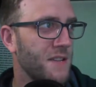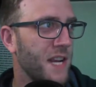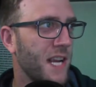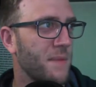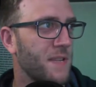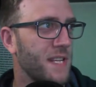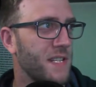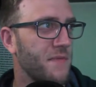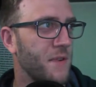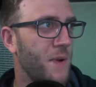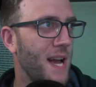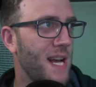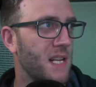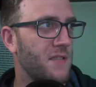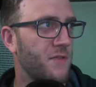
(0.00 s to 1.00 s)
Jacob says, If
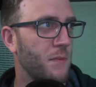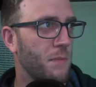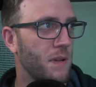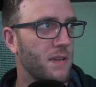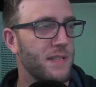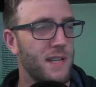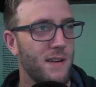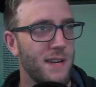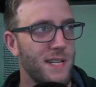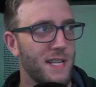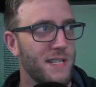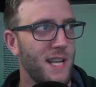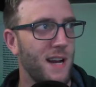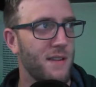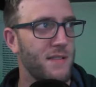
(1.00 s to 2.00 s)
you ask for military
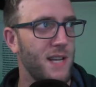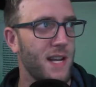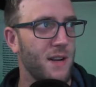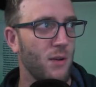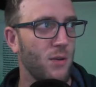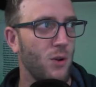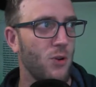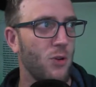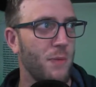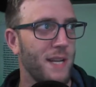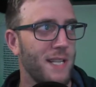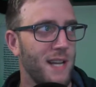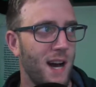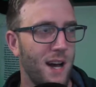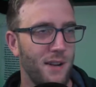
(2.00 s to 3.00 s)
discounts at your local
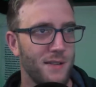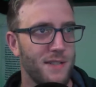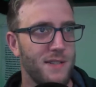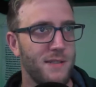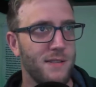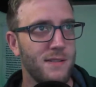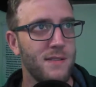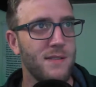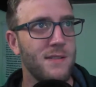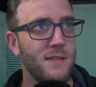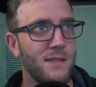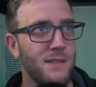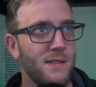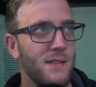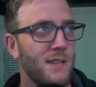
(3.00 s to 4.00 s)
McDonald's,
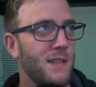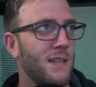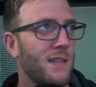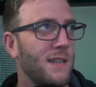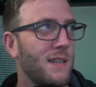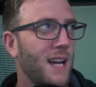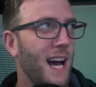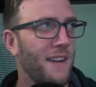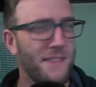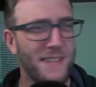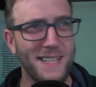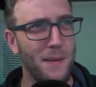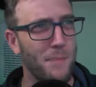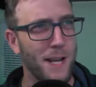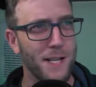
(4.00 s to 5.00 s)
I don't
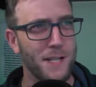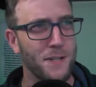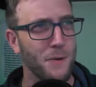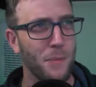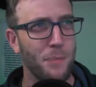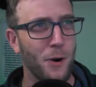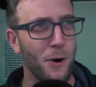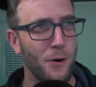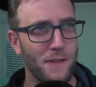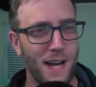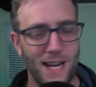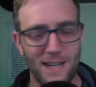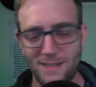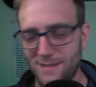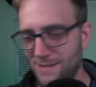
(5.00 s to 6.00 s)
think that makes you a bro
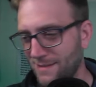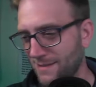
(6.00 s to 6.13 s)
vet.